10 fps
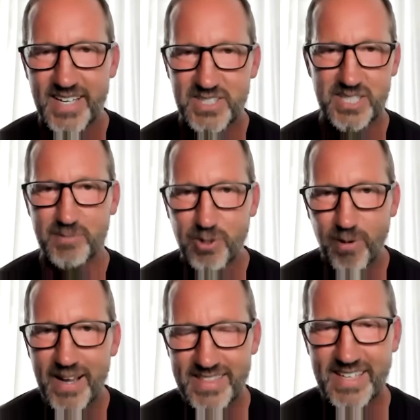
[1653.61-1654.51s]
some
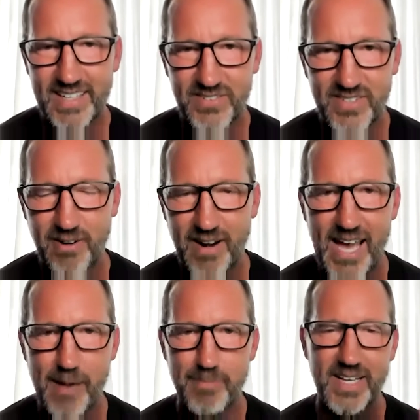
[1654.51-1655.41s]
great things that are
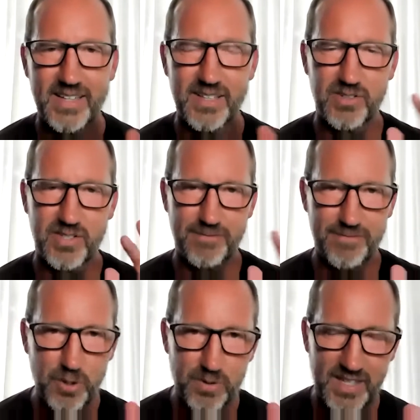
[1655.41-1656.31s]
happening. There's a
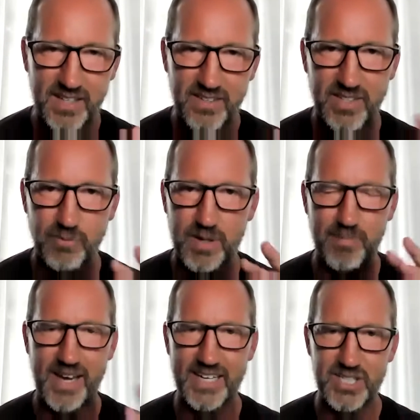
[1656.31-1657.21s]
few things that we
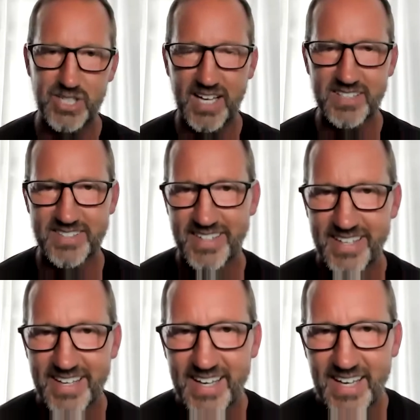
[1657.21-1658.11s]
might adjust
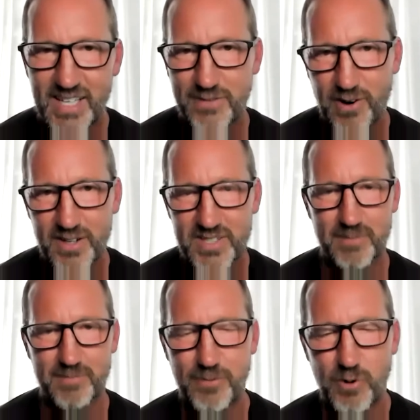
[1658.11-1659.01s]
as far as
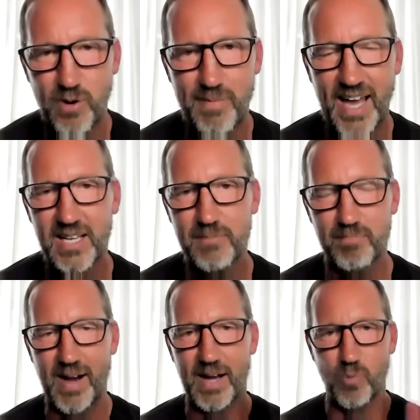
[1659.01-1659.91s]
some formatting.
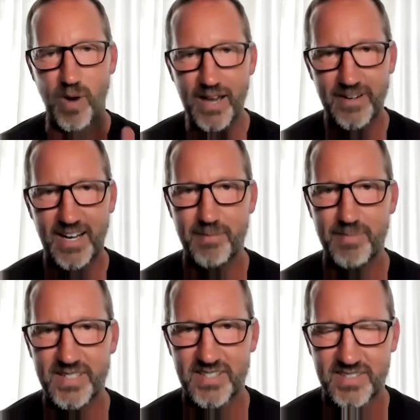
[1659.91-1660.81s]
My wife and I have
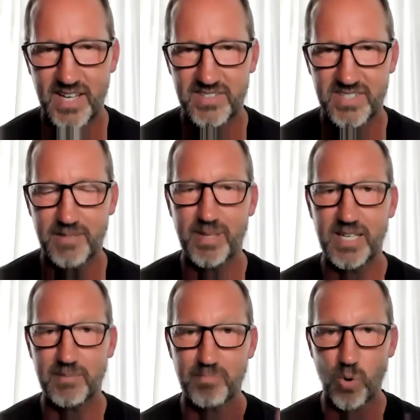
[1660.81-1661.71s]
been discussing
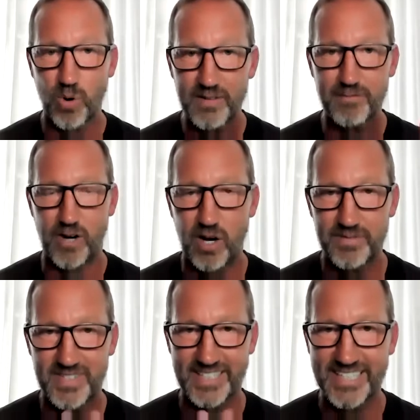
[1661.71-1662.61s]
being more
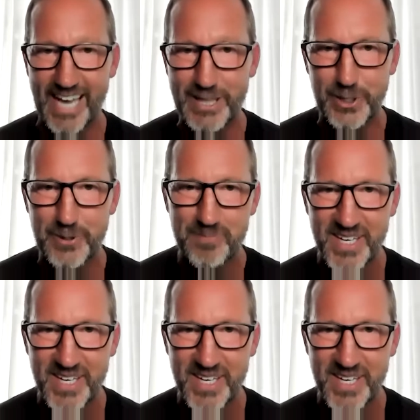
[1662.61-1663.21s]
involved together